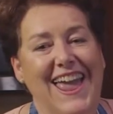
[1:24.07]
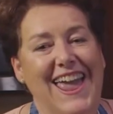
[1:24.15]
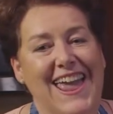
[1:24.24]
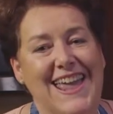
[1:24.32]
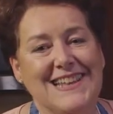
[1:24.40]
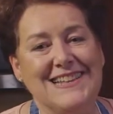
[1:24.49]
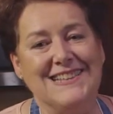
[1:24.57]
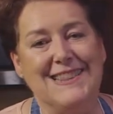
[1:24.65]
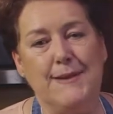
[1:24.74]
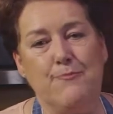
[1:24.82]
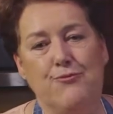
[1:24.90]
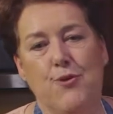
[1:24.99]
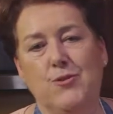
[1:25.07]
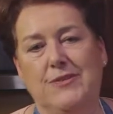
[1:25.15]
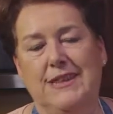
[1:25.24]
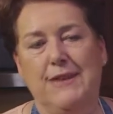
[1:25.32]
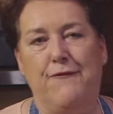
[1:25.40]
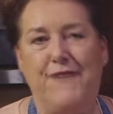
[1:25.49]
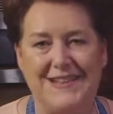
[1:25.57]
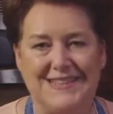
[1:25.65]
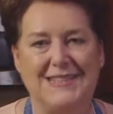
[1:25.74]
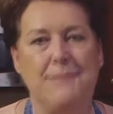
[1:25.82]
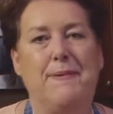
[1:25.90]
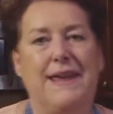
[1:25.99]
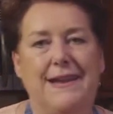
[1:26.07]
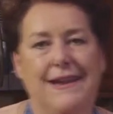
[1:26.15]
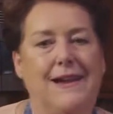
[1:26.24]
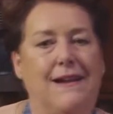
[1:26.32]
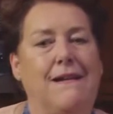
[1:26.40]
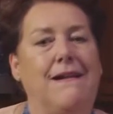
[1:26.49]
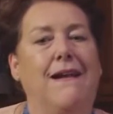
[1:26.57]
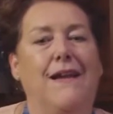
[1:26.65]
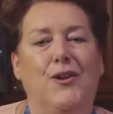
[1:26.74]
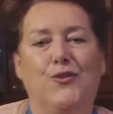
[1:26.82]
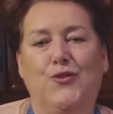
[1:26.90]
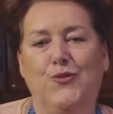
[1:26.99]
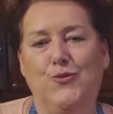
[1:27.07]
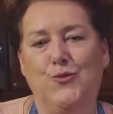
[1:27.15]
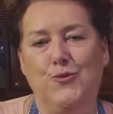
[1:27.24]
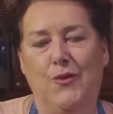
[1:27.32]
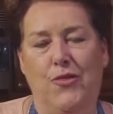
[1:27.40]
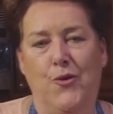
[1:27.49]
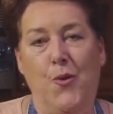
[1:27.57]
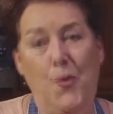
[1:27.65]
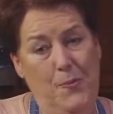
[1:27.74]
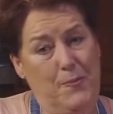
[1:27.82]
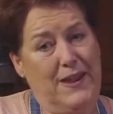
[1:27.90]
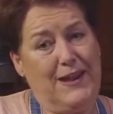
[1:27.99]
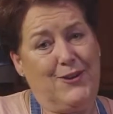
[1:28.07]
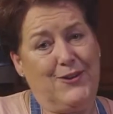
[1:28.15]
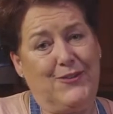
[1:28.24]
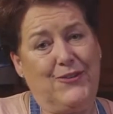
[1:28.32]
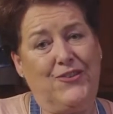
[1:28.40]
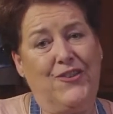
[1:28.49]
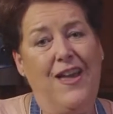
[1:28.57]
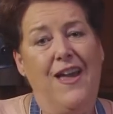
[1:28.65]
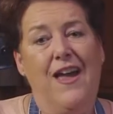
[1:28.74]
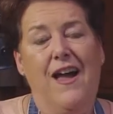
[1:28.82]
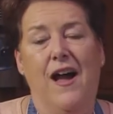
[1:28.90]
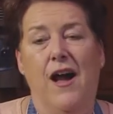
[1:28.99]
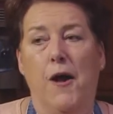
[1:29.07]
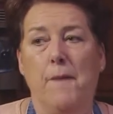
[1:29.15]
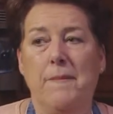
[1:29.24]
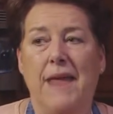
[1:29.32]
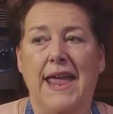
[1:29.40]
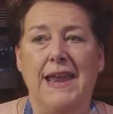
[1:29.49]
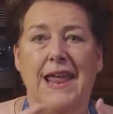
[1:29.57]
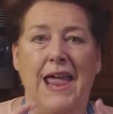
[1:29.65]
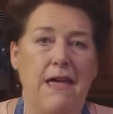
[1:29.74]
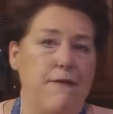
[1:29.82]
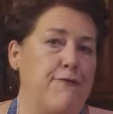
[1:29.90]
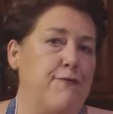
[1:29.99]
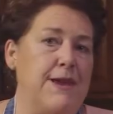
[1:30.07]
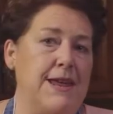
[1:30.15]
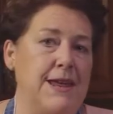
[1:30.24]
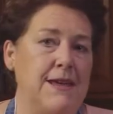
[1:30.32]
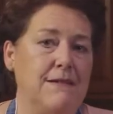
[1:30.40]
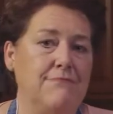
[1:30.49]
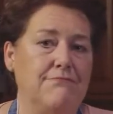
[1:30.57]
and they brought the fancy baking to the home bakers. And every